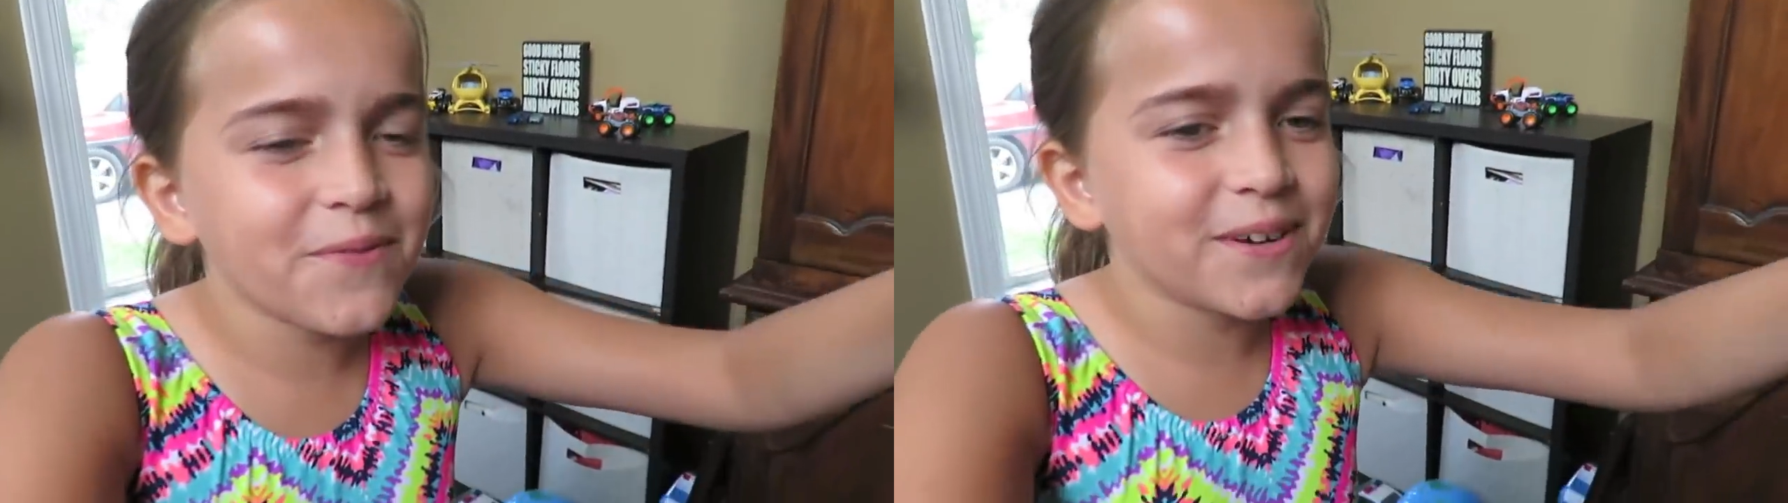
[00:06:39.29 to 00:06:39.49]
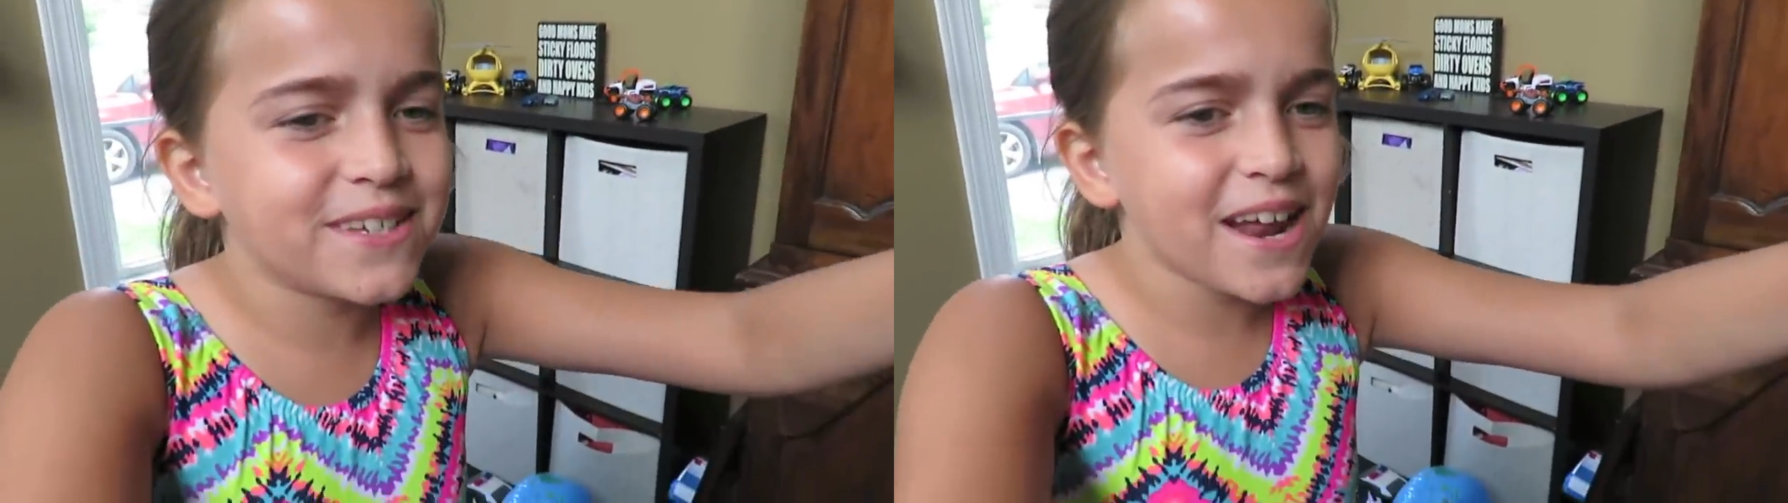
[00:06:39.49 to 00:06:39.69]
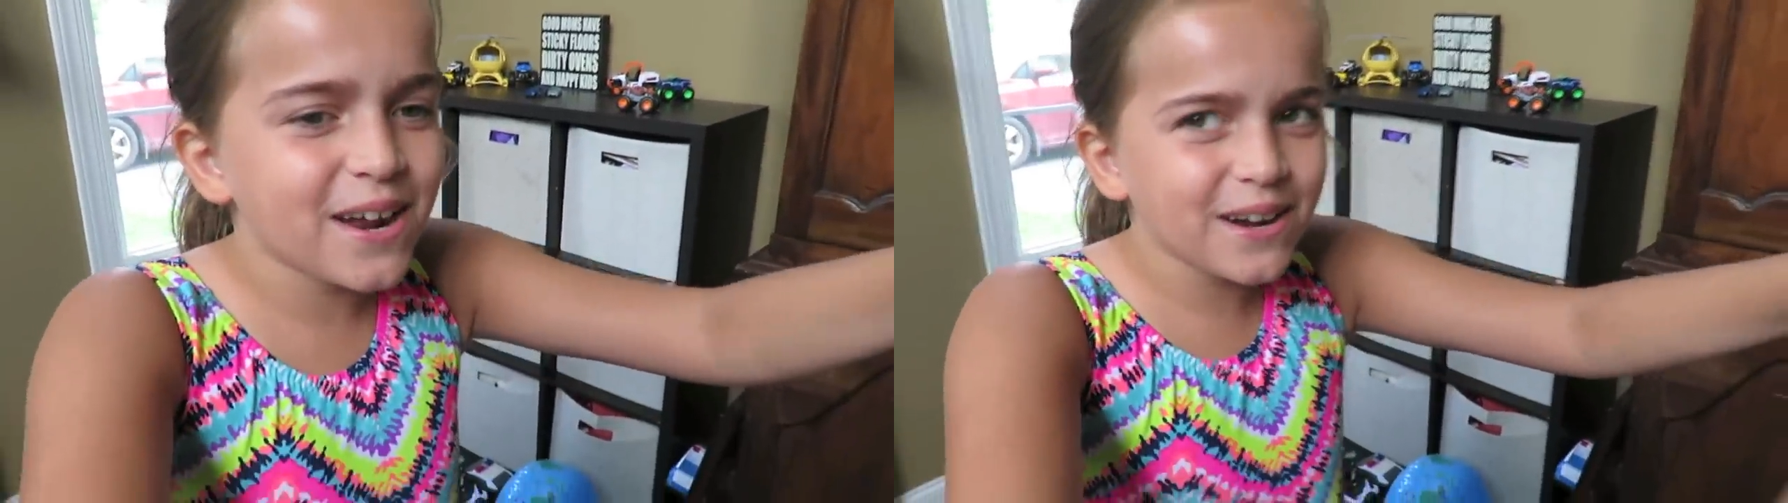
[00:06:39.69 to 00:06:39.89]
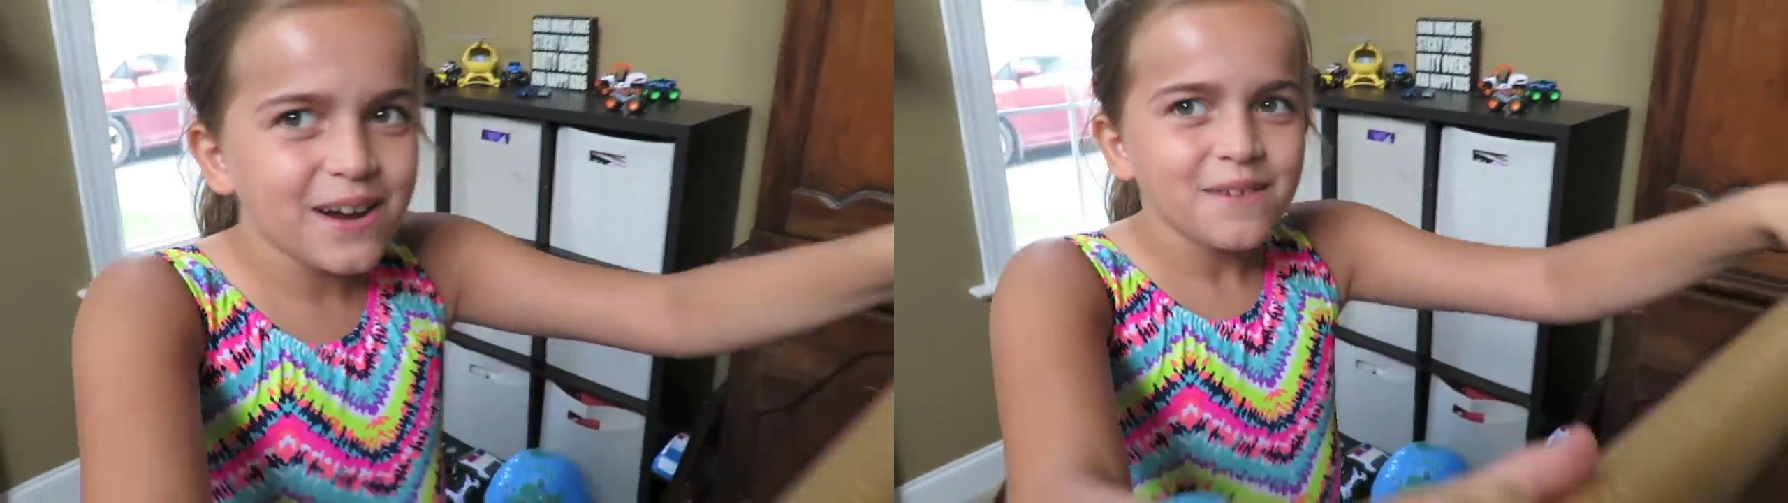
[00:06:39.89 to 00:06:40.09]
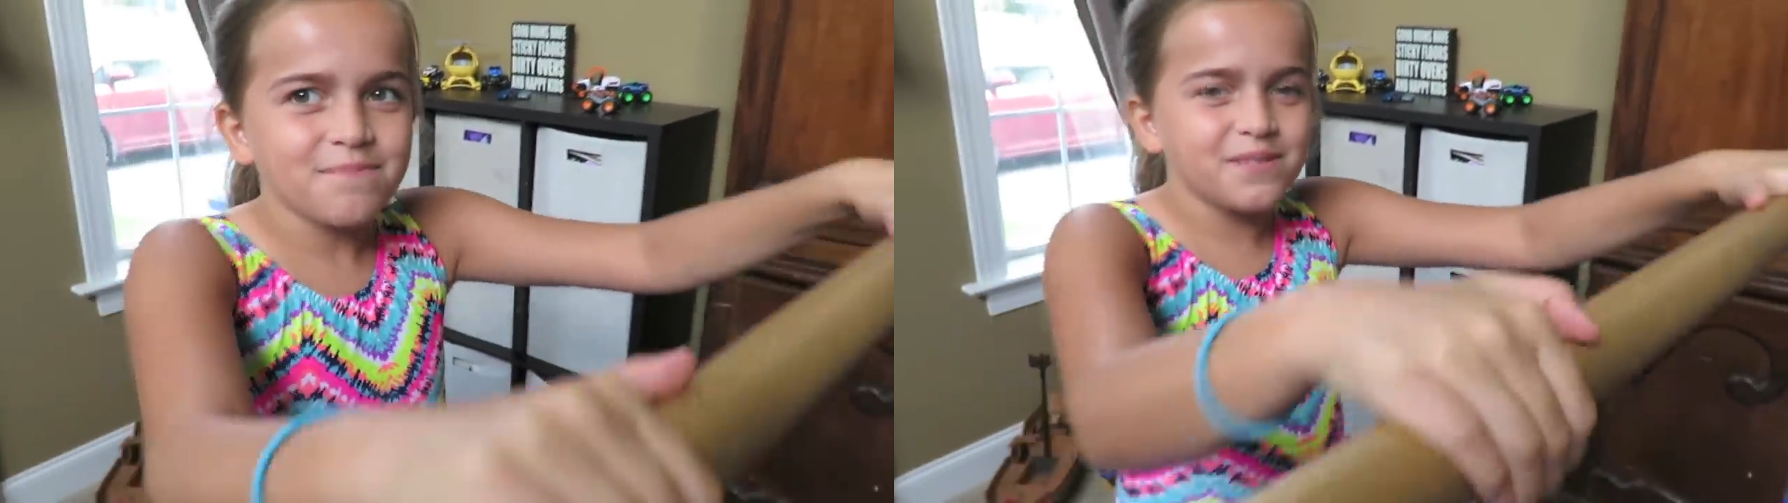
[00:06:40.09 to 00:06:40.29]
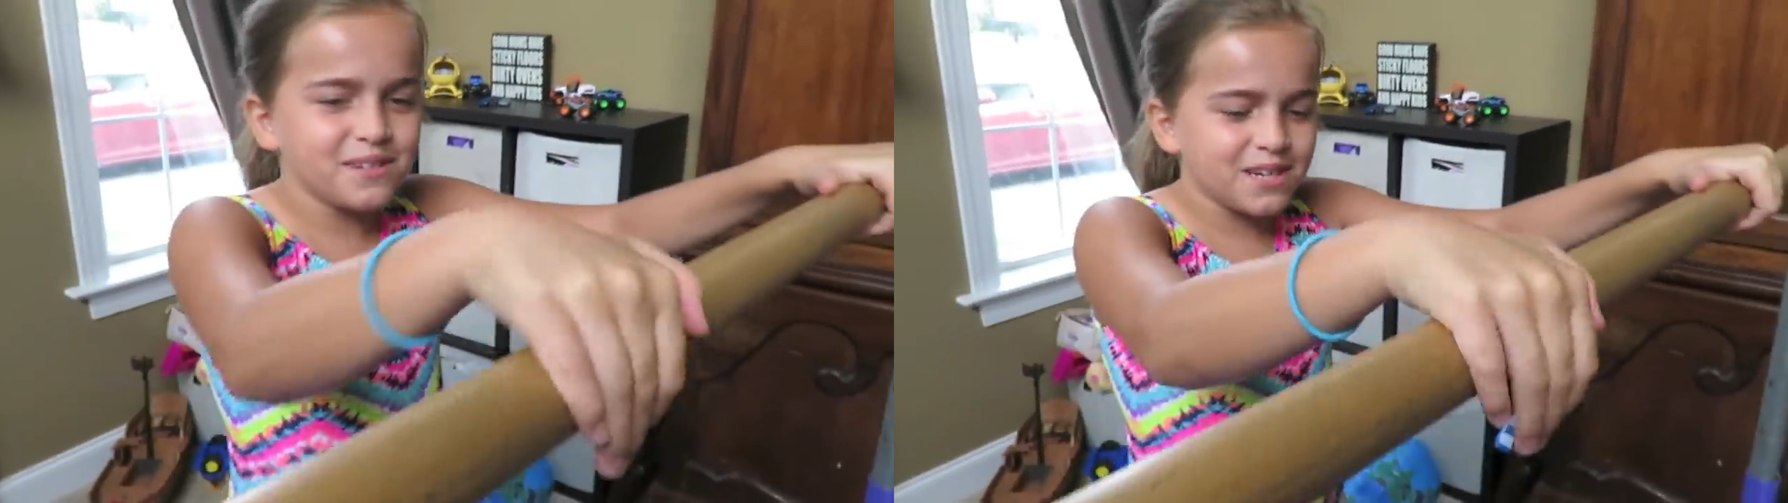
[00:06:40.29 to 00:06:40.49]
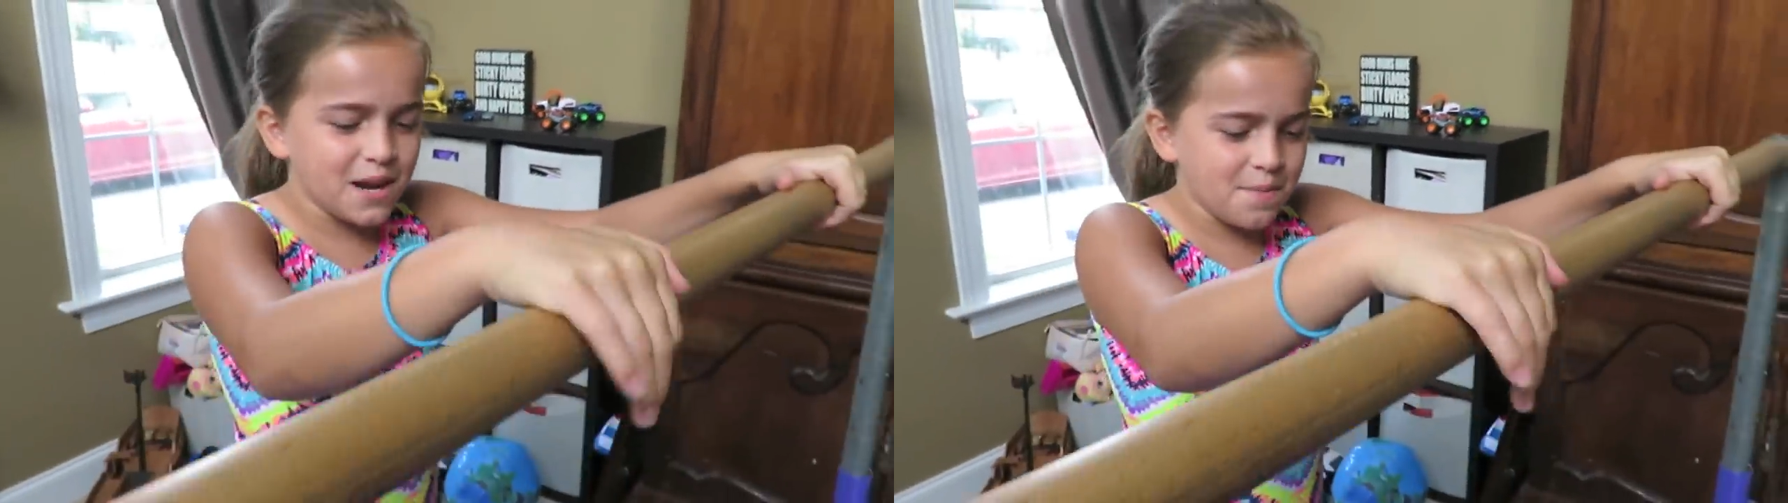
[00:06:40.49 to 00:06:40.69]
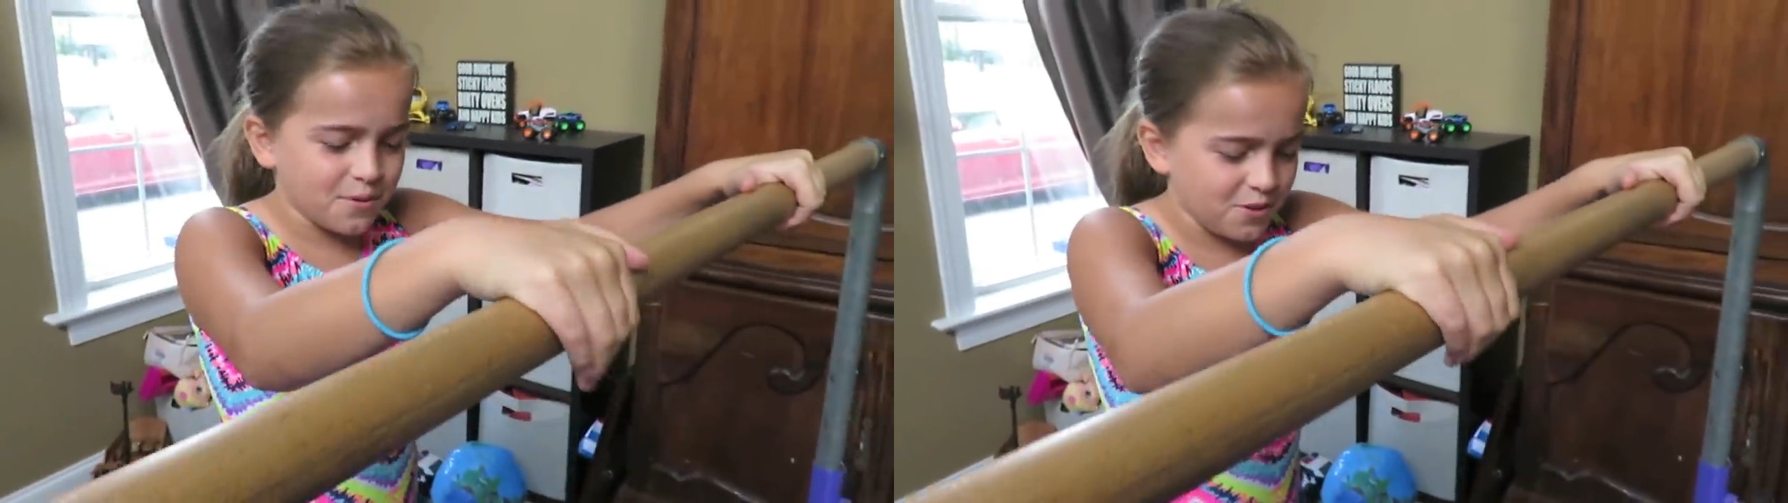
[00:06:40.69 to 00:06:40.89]
first got our
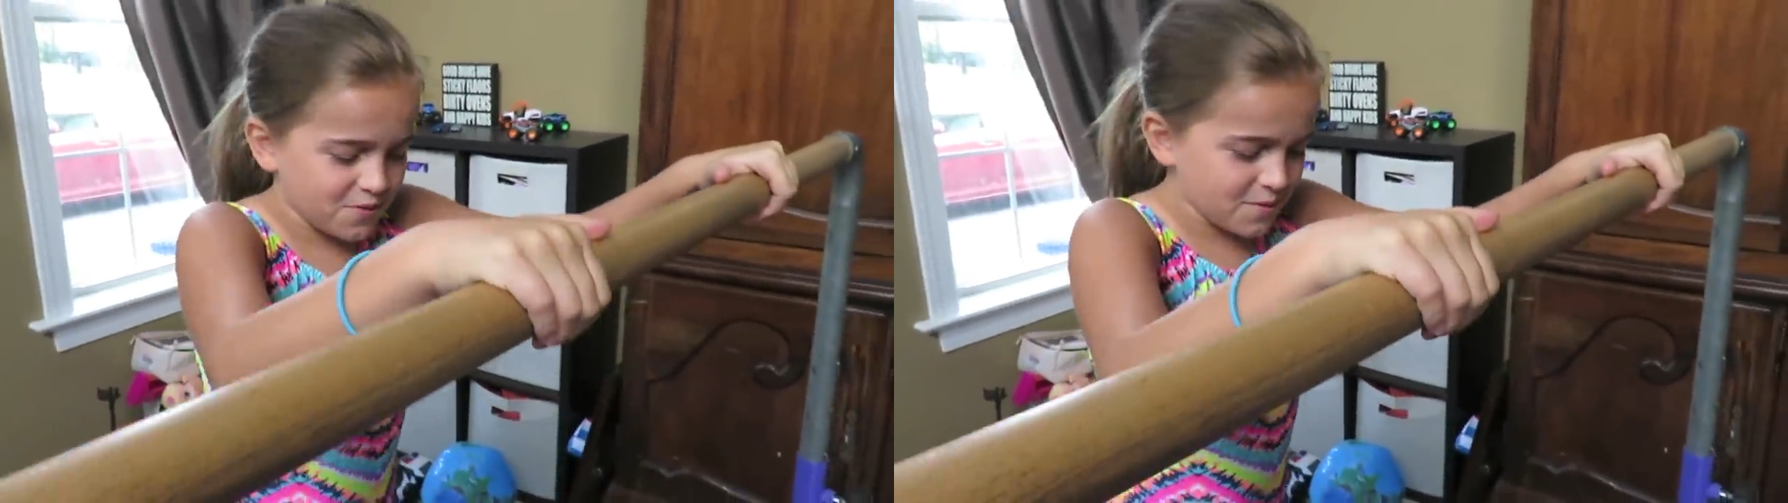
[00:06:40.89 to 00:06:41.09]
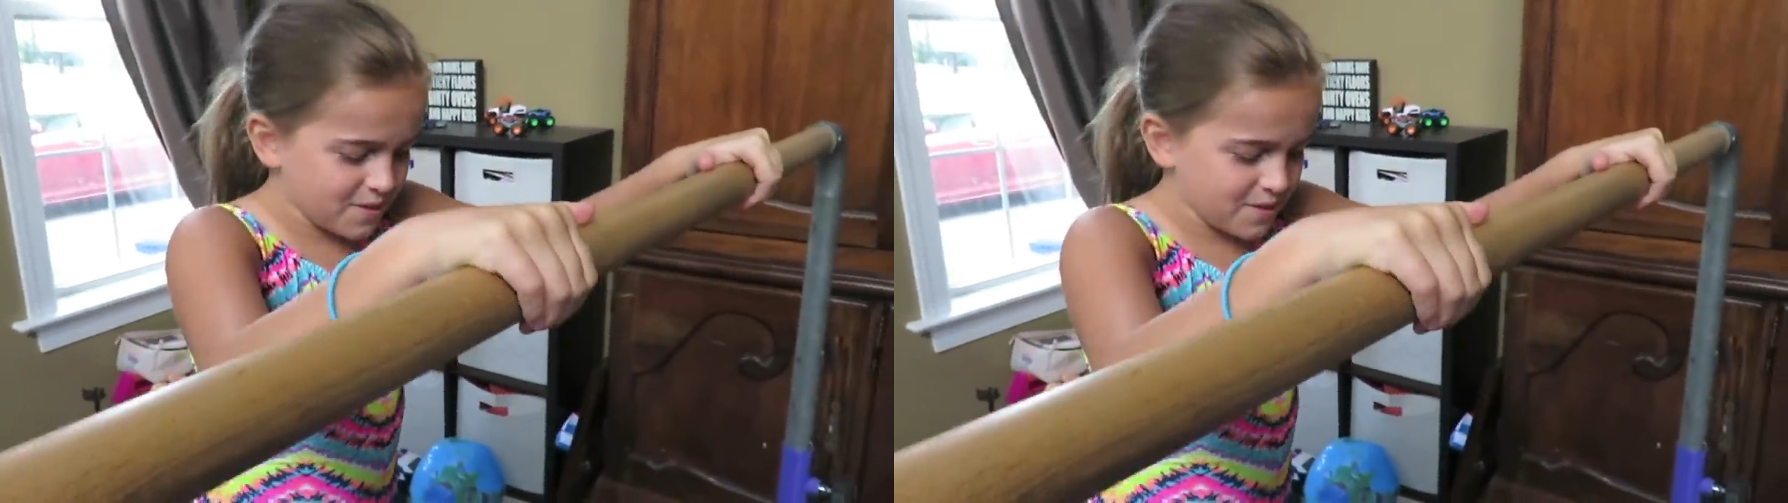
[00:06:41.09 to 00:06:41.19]
chin-up pullover,